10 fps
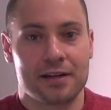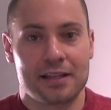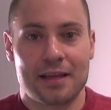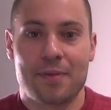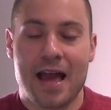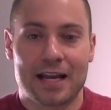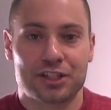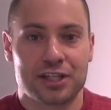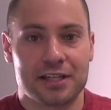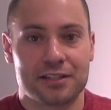and they
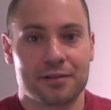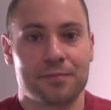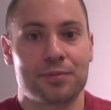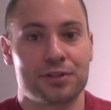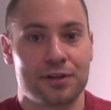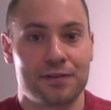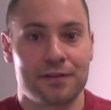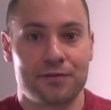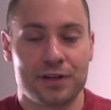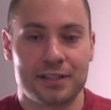package it in some
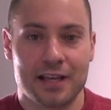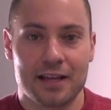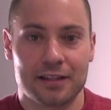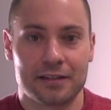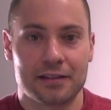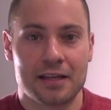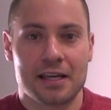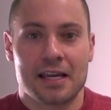preservative-free saline,